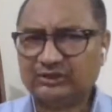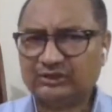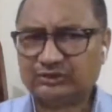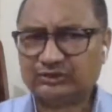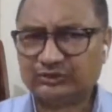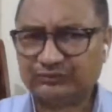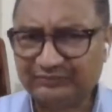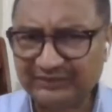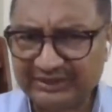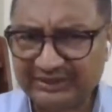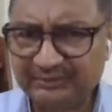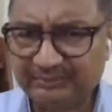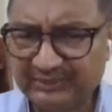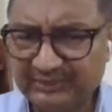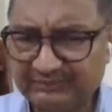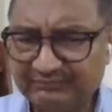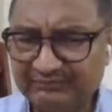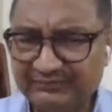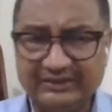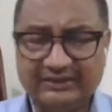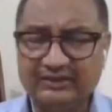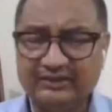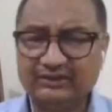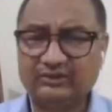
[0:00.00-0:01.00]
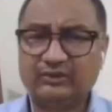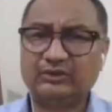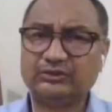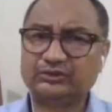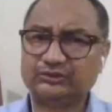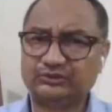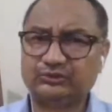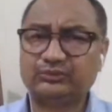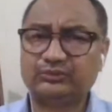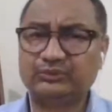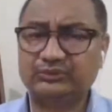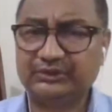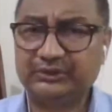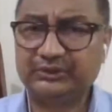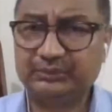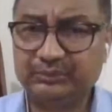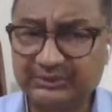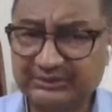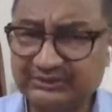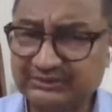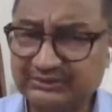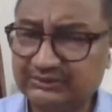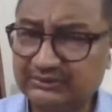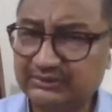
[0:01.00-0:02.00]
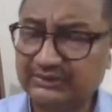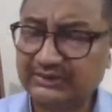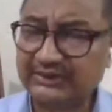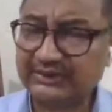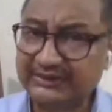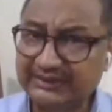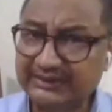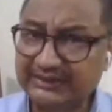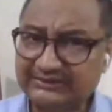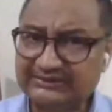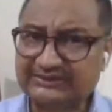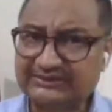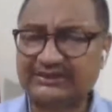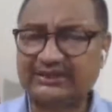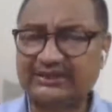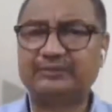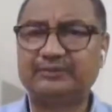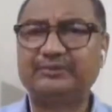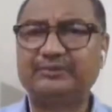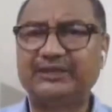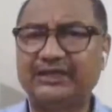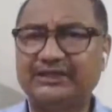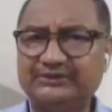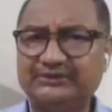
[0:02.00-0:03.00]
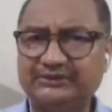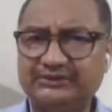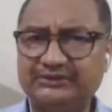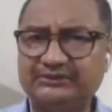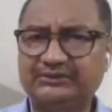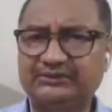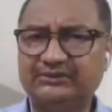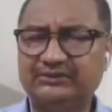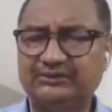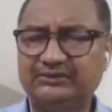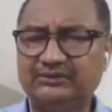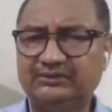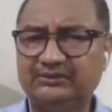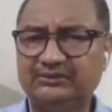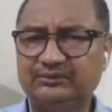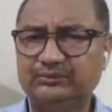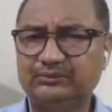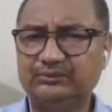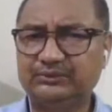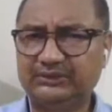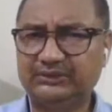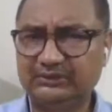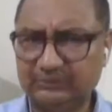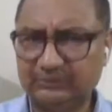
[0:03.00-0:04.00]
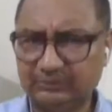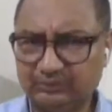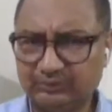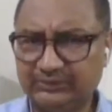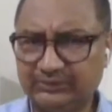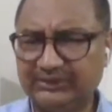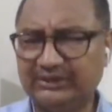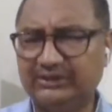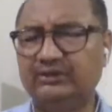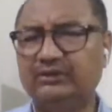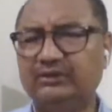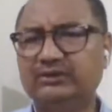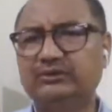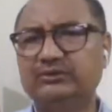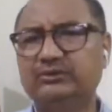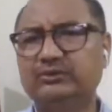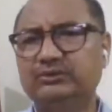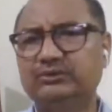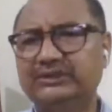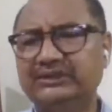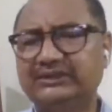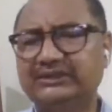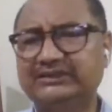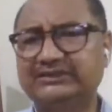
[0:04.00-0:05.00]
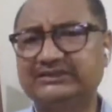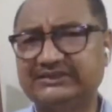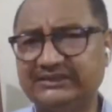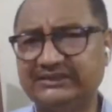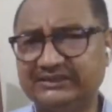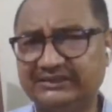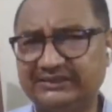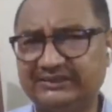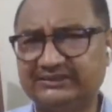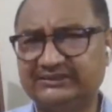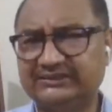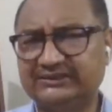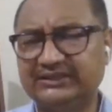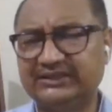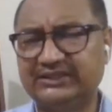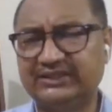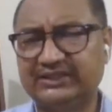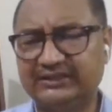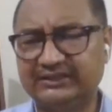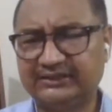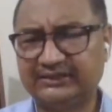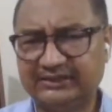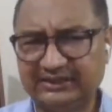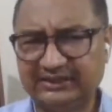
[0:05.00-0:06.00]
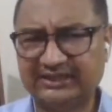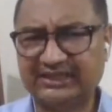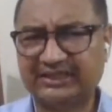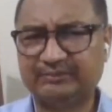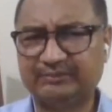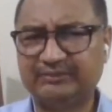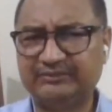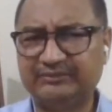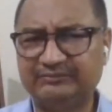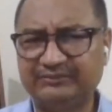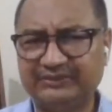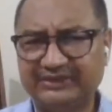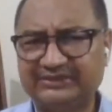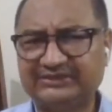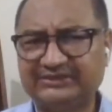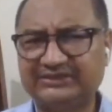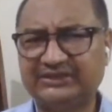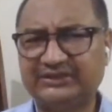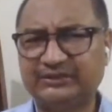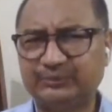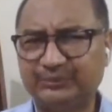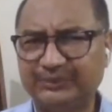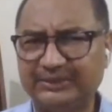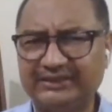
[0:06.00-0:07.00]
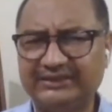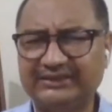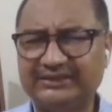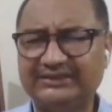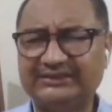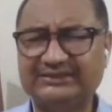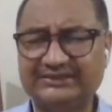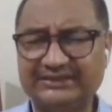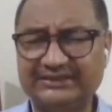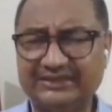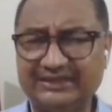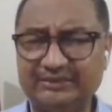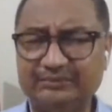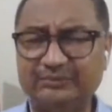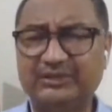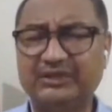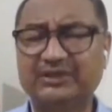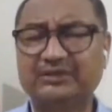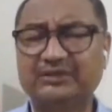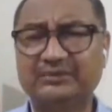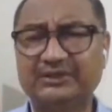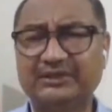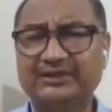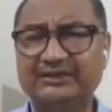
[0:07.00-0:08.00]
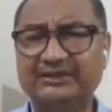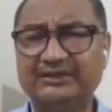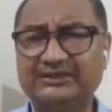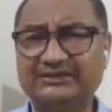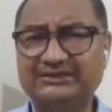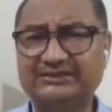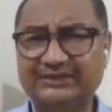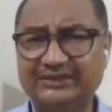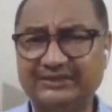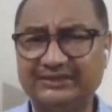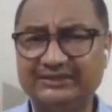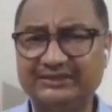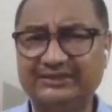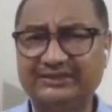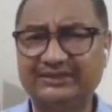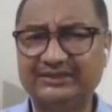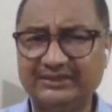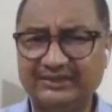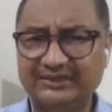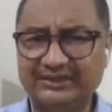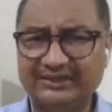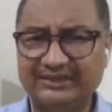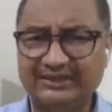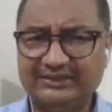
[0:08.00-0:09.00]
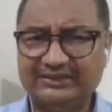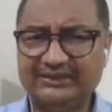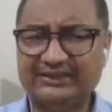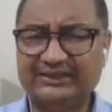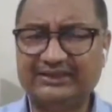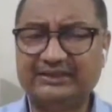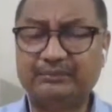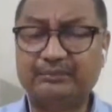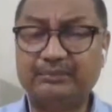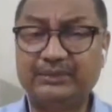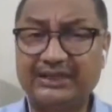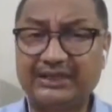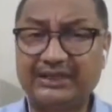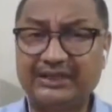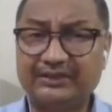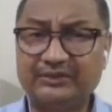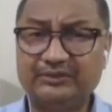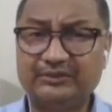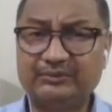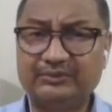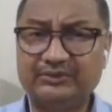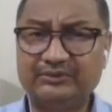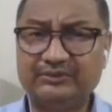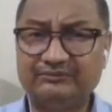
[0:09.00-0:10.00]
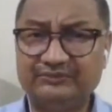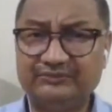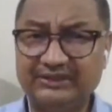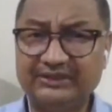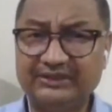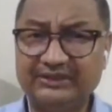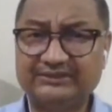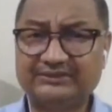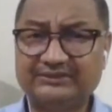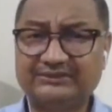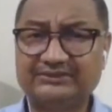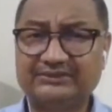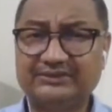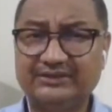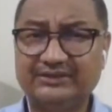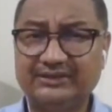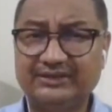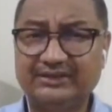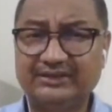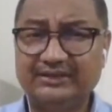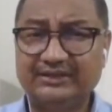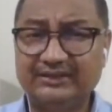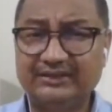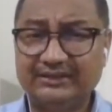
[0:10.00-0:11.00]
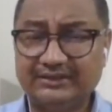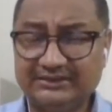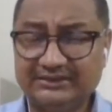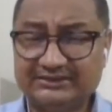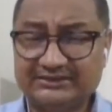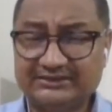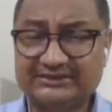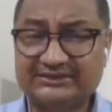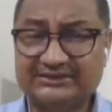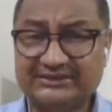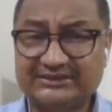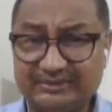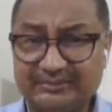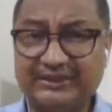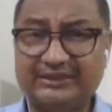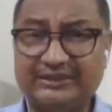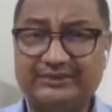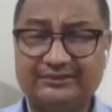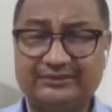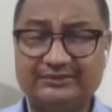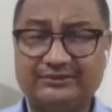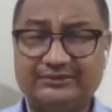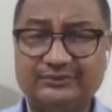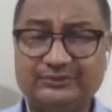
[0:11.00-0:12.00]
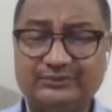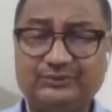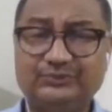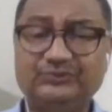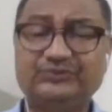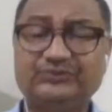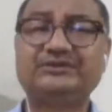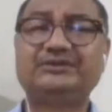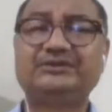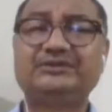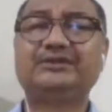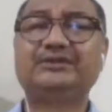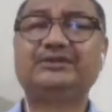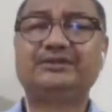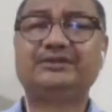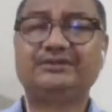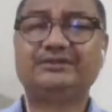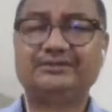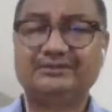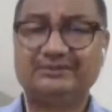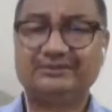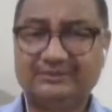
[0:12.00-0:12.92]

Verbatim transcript: So very briefly, also he was against urbanization. We today all know that the cities they are eating up the village in a way. He said Mahatma Gandhi said that the blood of the village is the cement with which the